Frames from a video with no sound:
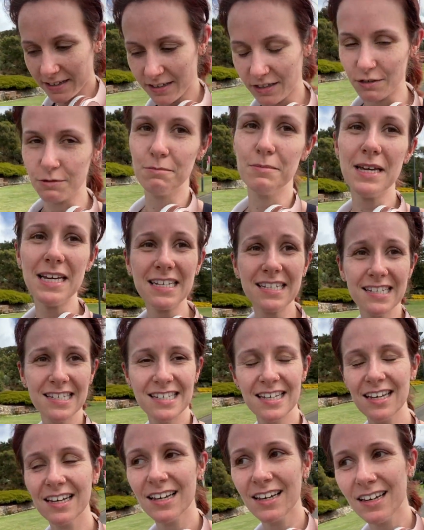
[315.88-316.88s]
you
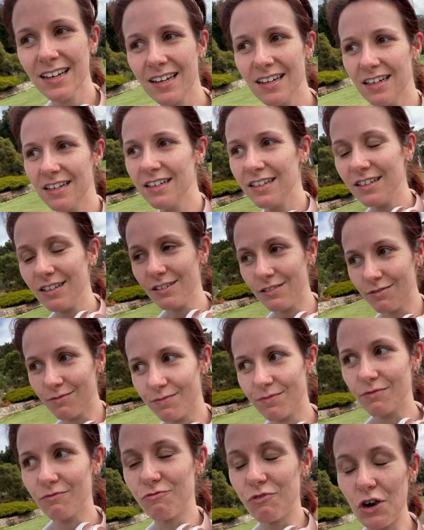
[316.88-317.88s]
miss
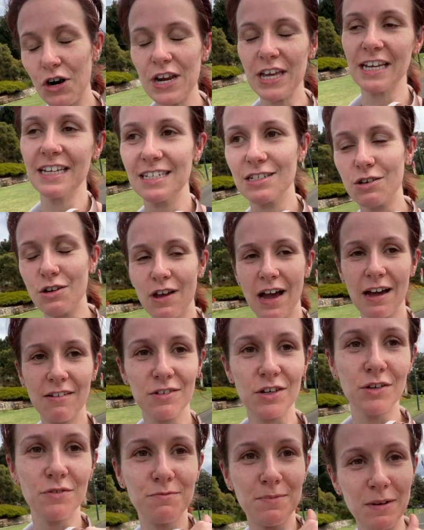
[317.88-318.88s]
running until
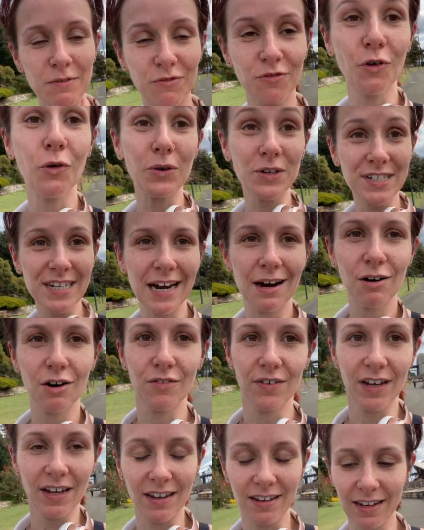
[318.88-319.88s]
you've been forced out of
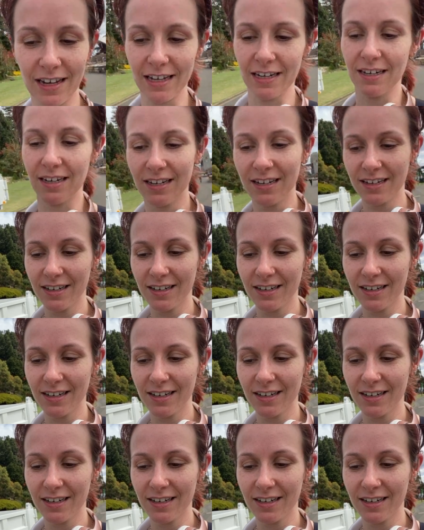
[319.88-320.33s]
it, and then